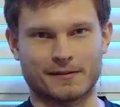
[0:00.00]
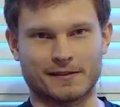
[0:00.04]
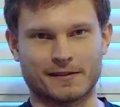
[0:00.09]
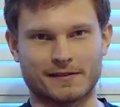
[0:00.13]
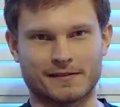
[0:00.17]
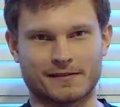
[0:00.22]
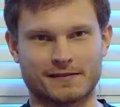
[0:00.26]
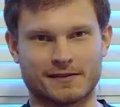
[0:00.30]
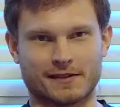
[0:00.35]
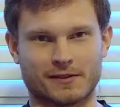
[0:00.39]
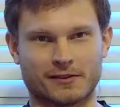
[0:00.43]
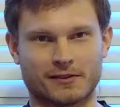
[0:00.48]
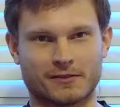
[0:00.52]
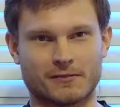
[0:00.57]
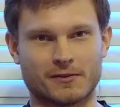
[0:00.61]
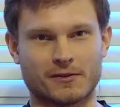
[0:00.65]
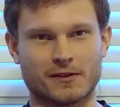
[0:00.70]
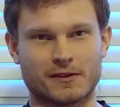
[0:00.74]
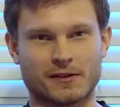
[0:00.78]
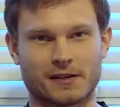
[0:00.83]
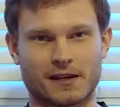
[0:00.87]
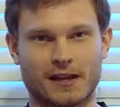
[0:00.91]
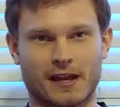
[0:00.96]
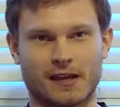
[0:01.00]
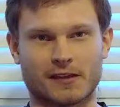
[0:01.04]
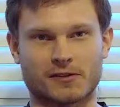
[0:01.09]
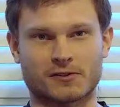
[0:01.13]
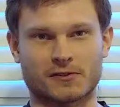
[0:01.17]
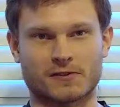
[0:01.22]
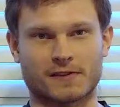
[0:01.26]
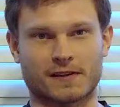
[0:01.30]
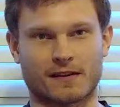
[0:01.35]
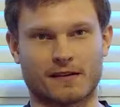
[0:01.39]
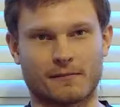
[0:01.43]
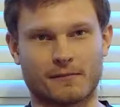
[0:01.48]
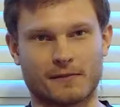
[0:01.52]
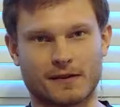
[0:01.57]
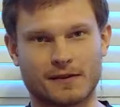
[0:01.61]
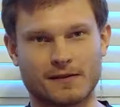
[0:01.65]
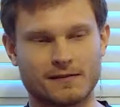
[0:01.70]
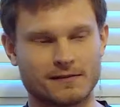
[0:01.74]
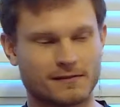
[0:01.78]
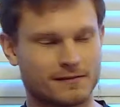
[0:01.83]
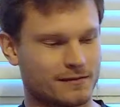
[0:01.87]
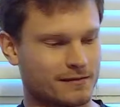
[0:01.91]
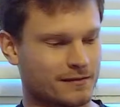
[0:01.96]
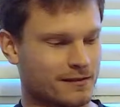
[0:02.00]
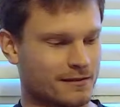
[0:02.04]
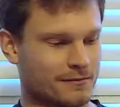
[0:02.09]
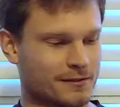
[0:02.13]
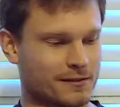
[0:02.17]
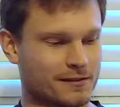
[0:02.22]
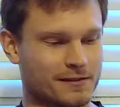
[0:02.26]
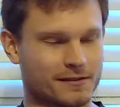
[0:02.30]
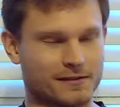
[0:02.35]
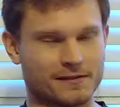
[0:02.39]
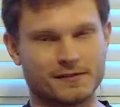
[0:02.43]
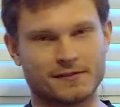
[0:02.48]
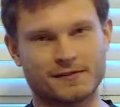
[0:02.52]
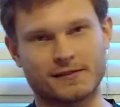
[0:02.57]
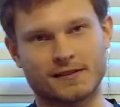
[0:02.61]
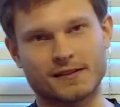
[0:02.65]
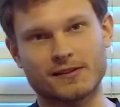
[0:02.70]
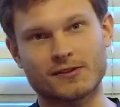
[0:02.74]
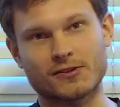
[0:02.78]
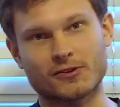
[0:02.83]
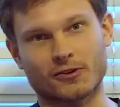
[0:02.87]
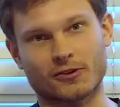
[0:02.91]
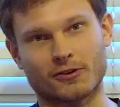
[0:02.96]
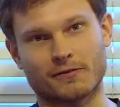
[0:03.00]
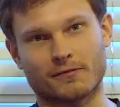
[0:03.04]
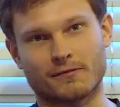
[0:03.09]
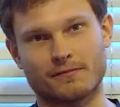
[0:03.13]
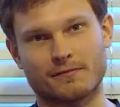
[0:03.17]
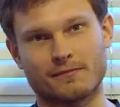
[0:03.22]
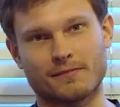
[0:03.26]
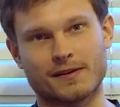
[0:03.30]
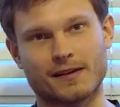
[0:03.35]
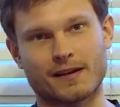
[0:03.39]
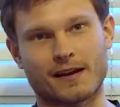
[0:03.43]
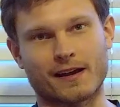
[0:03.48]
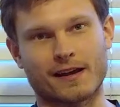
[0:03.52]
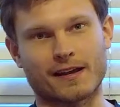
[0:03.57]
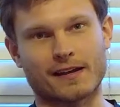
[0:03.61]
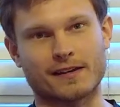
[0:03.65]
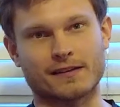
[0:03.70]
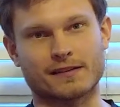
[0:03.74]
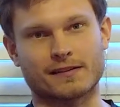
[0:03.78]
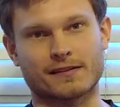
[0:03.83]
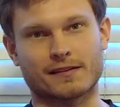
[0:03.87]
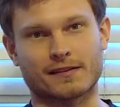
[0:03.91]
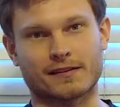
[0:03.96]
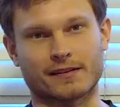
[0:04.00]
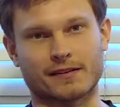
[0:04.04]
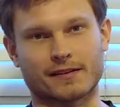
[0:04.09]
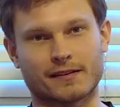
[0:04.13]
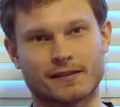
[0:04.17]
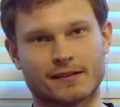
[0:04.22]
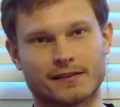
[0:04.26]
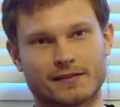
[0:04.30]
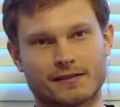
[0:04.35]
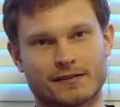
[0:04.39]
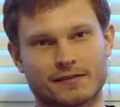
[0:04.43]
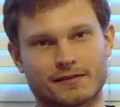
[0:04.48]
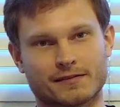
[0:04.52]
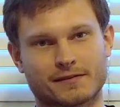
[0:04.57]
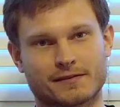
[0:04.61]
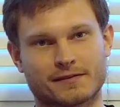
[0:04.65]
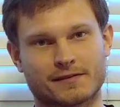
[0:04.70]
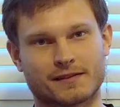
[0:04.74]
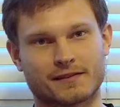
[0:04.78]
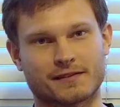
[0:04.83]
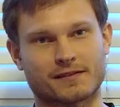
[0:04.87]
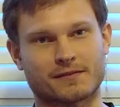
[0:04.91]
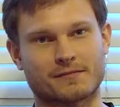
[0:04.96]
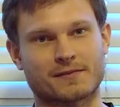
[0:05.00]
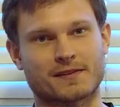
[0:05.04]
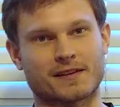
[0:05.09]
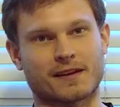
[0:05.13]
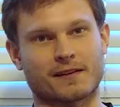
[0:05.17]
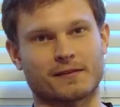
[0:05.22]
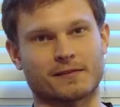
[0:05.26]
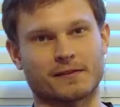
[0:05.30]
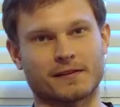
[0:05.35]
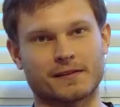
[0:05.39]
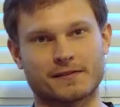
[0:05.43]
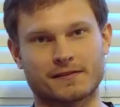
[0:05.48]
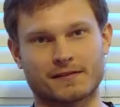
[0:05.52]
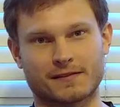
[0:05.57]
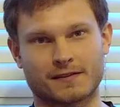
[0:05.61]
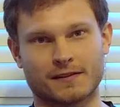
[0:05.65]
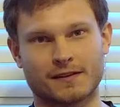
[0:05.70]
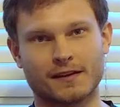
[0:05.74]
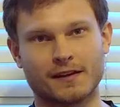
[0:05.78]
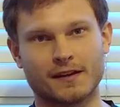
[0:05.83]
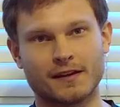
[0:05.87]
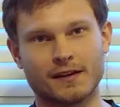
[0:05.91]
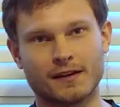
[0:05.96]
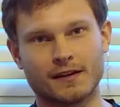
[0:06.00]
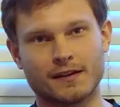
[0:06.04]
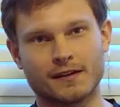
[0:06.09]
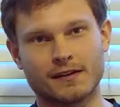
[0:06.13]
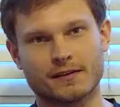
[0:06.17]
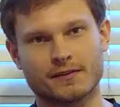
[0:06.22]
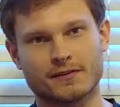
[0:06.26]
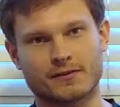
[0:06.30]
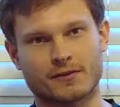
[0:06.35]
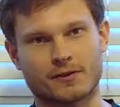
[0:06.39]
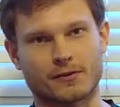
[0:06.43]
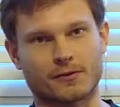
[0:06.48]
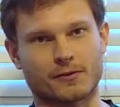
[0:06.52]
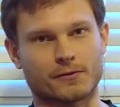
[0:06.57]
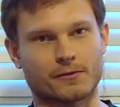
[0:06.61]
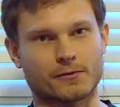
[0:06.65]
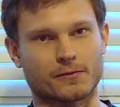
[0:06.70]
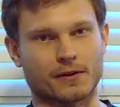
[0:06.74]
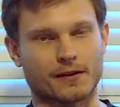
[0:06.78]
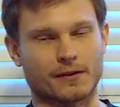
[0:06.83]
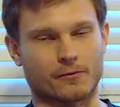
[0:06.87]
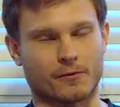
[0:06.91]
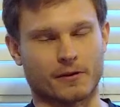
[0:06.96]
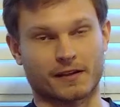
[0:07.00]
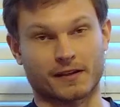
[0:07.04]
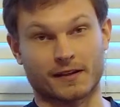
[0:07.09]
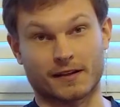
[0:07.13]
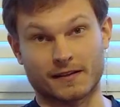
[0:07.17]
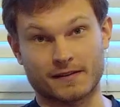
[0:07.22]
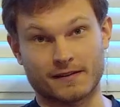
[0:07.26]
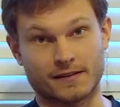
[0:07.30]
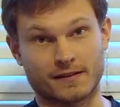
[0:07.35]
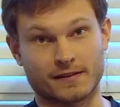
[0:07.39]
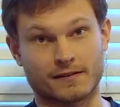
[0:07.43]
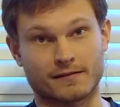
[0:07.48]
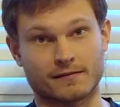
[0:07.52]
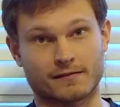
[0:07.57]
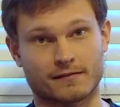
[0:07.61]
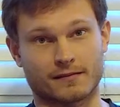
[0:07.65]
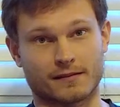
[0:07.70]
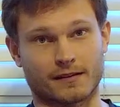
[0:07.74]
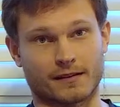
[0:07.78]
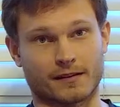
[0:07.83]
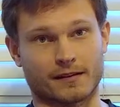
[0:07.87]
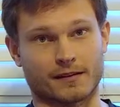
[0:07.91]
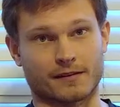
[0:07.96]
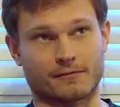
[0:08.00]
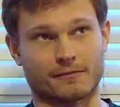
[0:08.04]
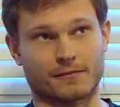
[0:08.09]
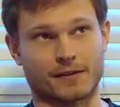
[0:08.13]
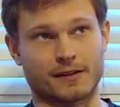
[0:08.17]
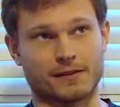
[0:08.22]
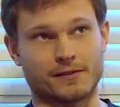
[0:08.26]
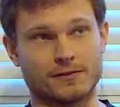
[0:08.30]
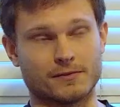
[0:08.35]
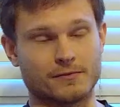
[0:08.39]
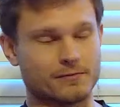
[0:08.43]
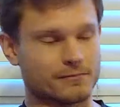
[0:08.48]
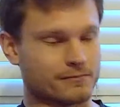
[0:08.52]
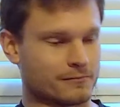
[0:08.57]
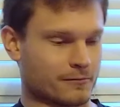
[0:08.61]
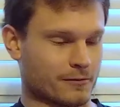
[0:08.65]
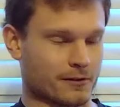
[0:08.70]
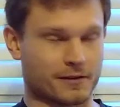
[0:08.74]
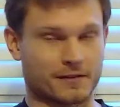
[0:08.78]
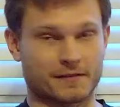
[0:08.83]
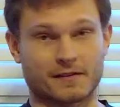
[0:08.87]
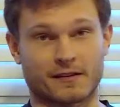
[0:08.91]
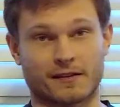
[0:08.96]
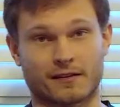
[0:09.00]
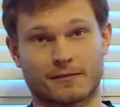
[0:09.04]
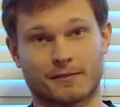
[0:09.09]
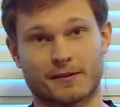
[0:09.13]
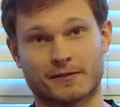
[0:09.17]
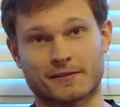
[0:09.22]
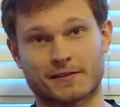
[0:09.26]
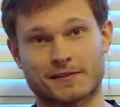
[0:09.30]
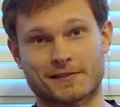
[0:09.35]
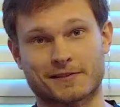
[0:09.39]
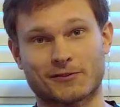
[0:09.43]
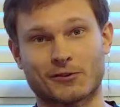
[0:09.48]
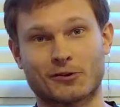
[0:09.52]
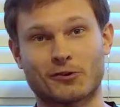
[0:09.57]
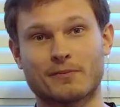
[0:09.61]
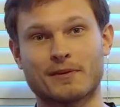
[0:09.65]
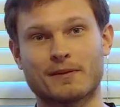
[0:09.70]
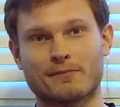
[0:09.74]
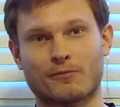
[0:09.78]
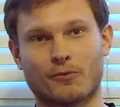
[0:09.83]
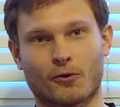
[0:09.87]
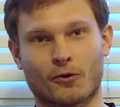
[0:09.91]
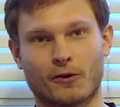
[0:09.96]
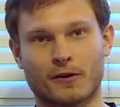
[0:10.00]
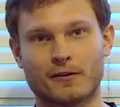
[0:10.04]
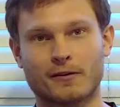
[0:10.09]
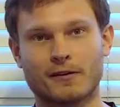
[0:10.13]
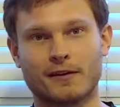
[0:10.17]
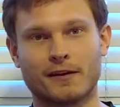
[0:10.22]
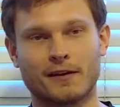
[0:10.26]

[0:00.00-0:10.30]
a telecommunications company. I'm a senior BI systems analyst. So I work in IT. We're going to talk about this a little bit more,